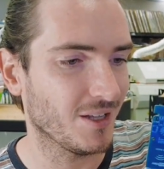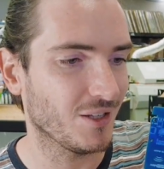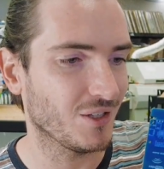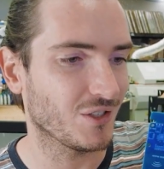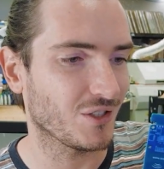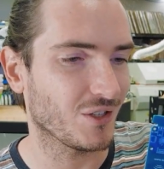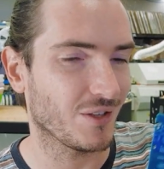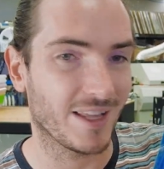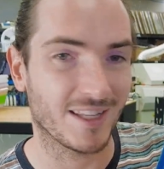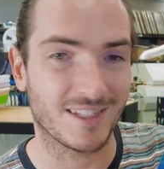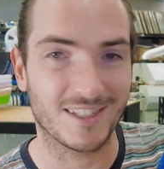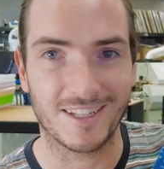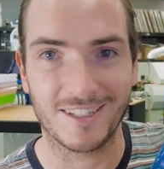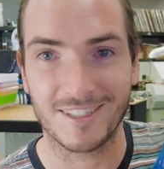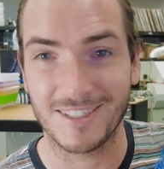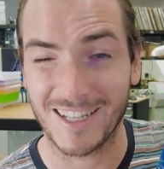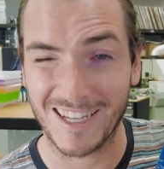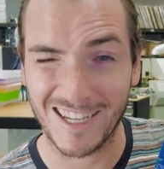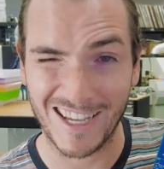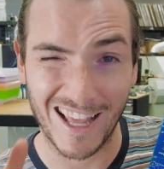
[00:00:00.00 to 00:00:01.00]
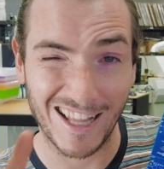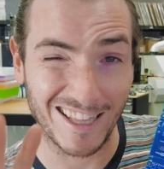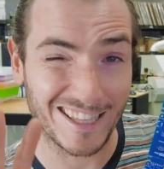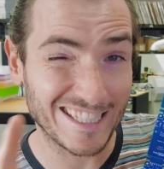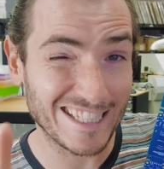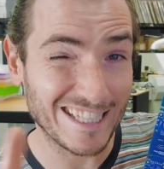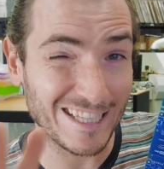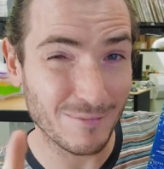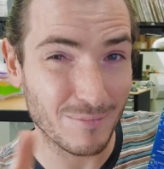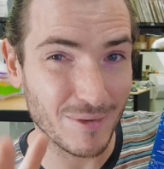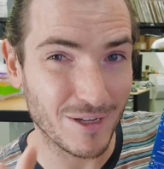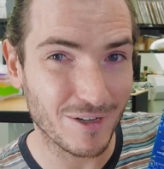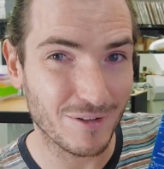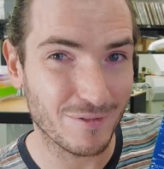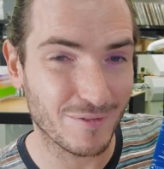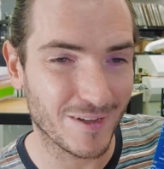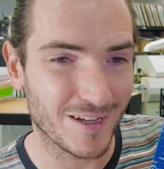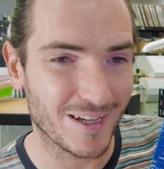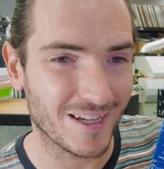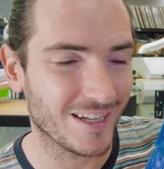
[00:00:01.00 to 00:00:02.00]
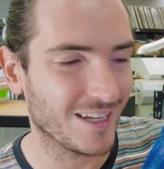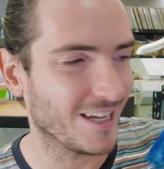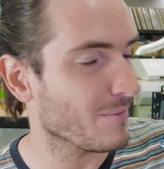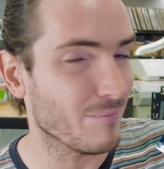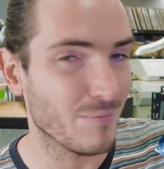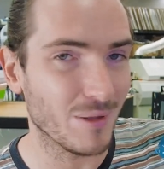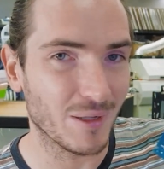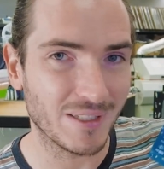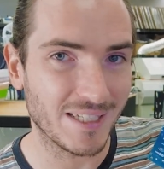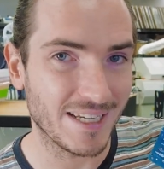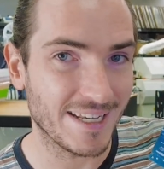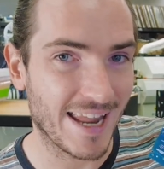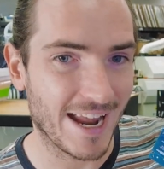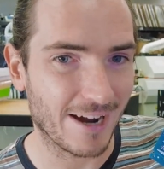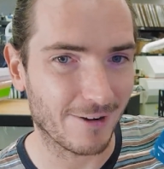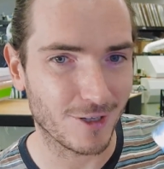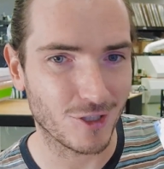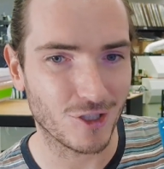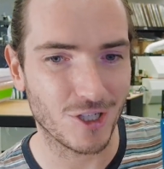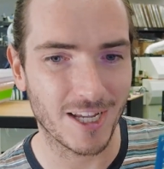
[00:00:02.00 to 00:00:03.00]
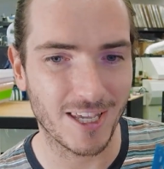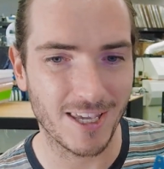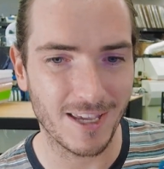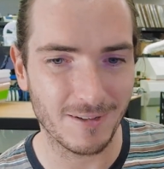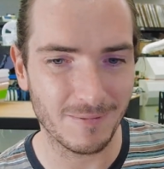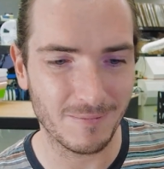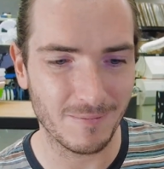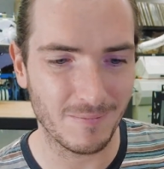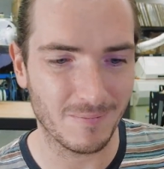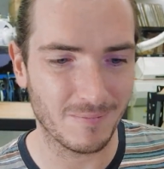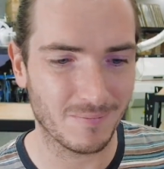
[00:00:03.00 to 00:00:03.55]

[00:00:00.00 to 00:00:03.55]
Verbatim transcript: So that's just like a little bit of built-in error checking.